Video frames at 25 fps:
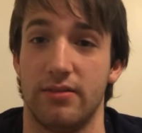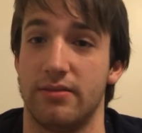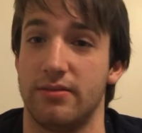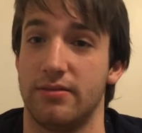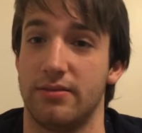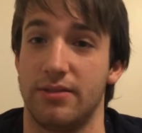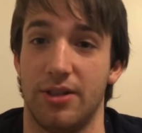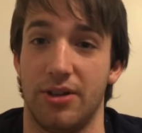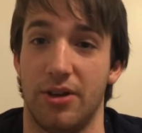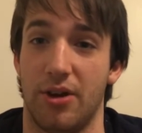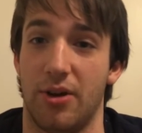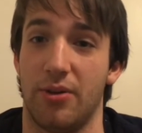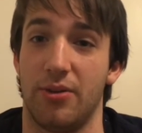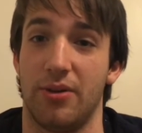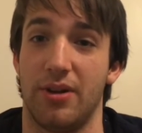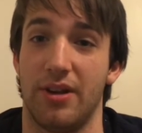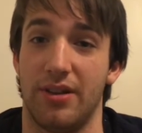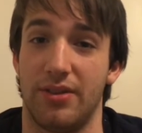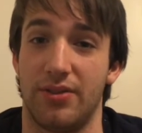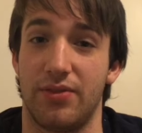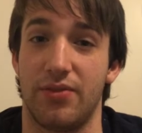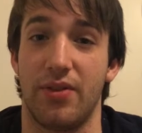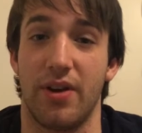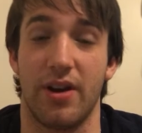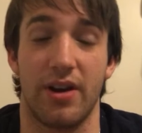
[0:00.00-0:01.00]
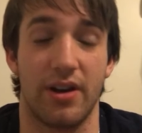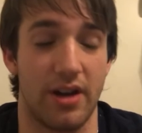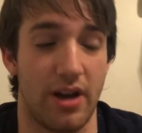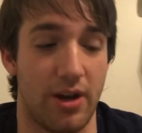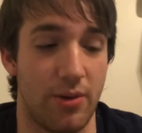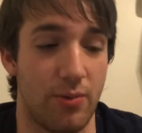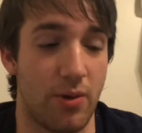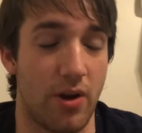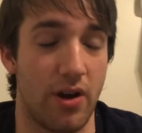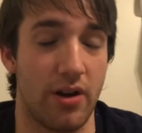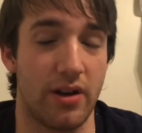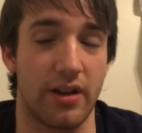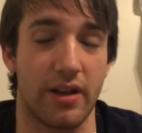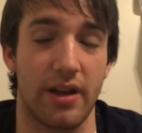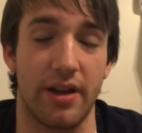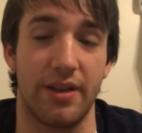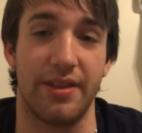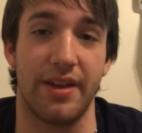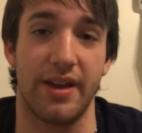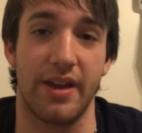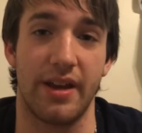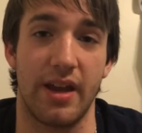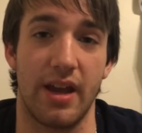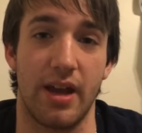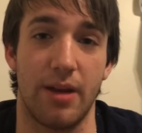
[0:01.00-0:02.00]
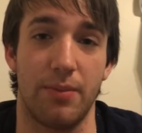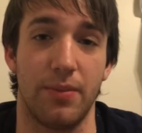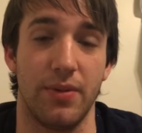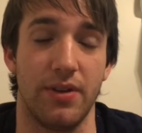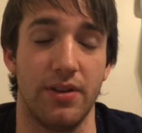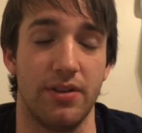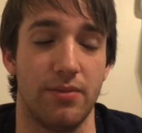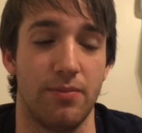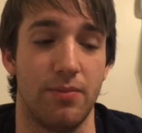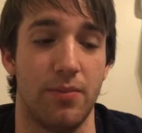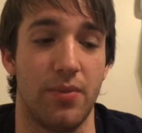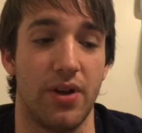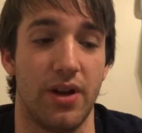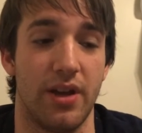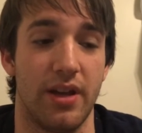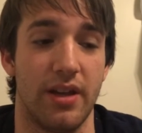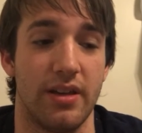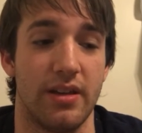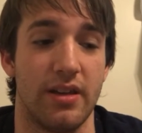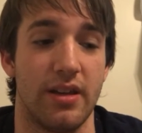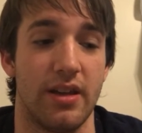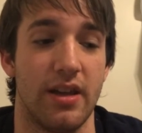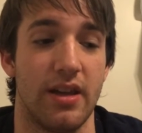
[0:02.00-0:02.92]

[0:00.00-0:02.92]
you know, it's very ironic how that happened, but